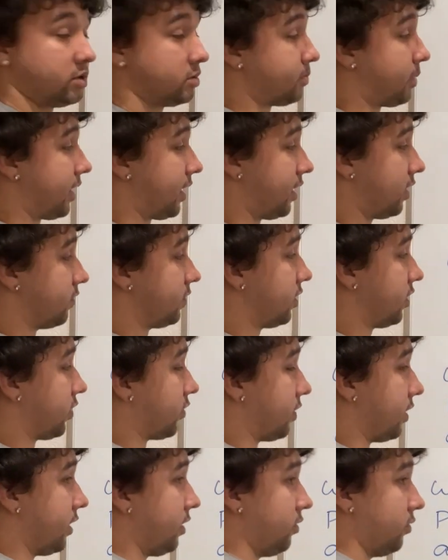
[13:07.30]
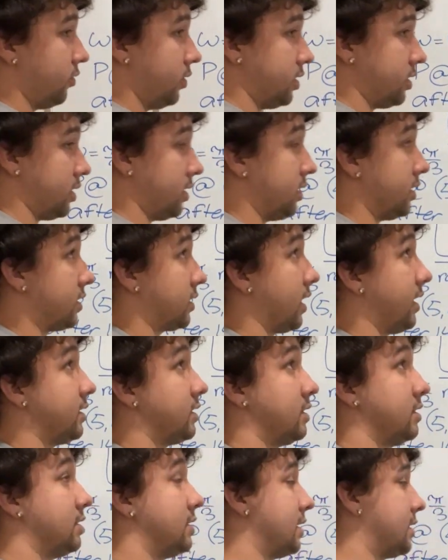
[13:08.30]
is pi over 3, which in this case
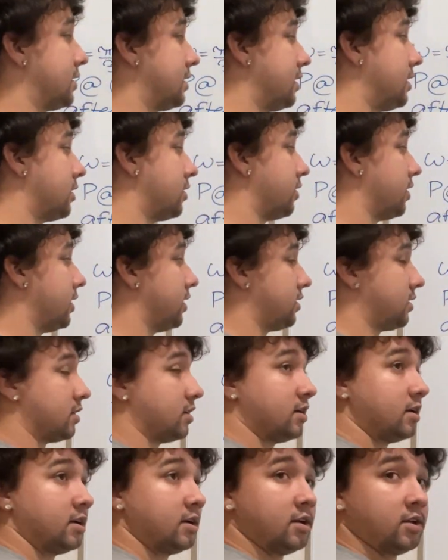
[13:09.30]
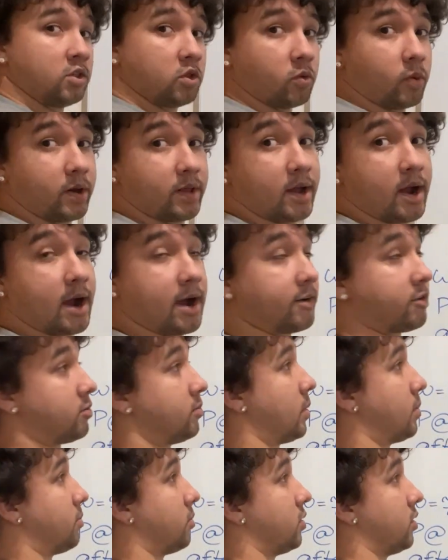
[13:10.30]
is 60 degrees. The way that I
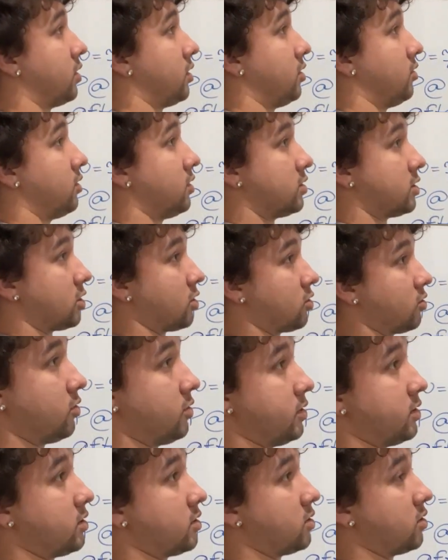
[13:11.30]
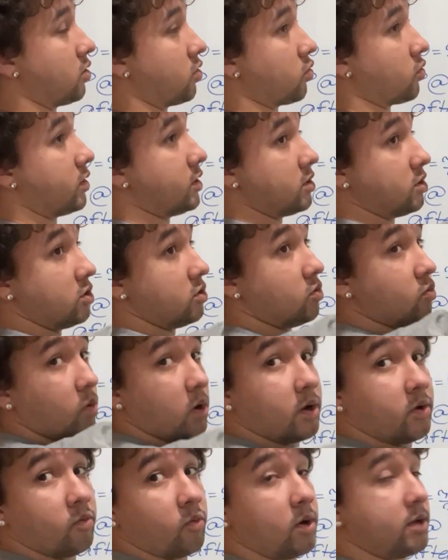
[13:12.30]
remember the unit circle is 3, 2,
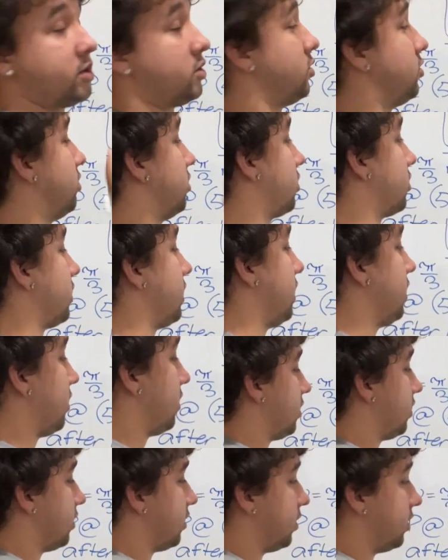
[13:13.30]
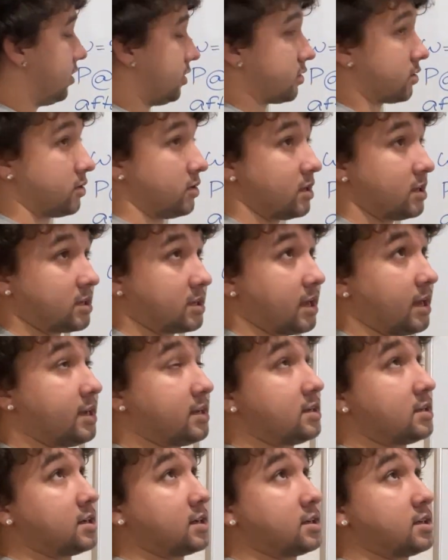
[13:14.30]
1, 1, 2, 3. So in this
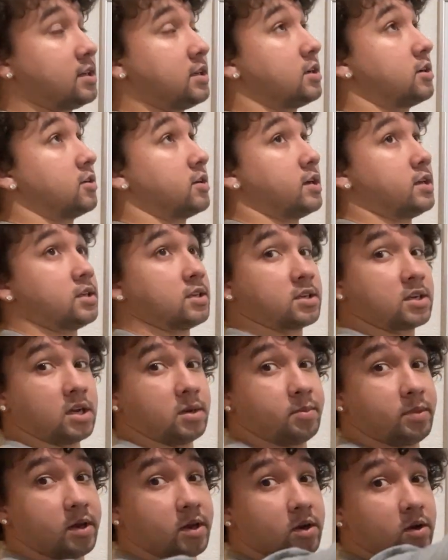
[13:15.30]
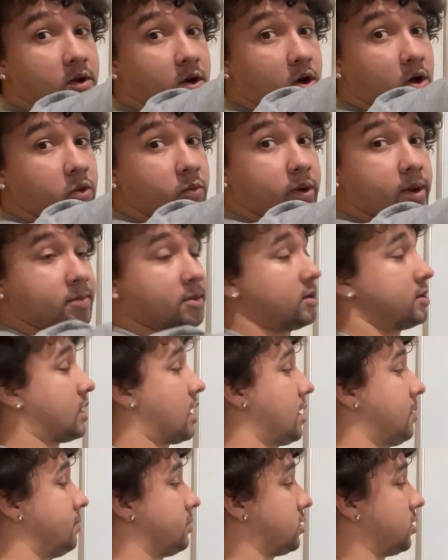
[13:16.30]
case, 60 degrees is going to be all the way up the
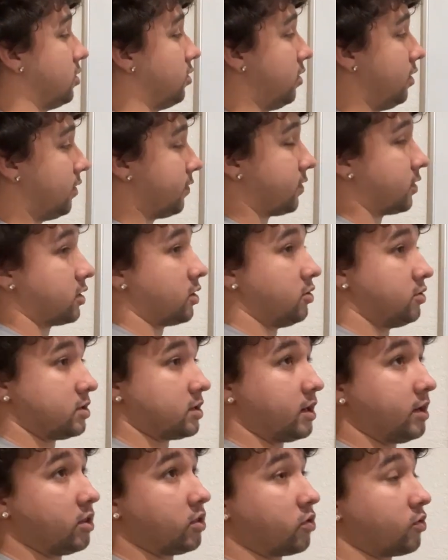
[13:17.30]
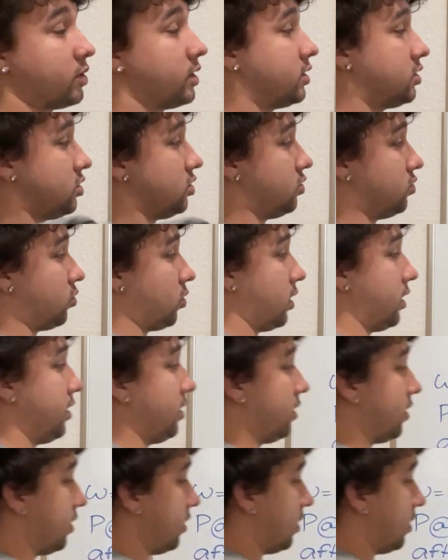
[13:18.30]
top. So for cosine, 3, 2, 1.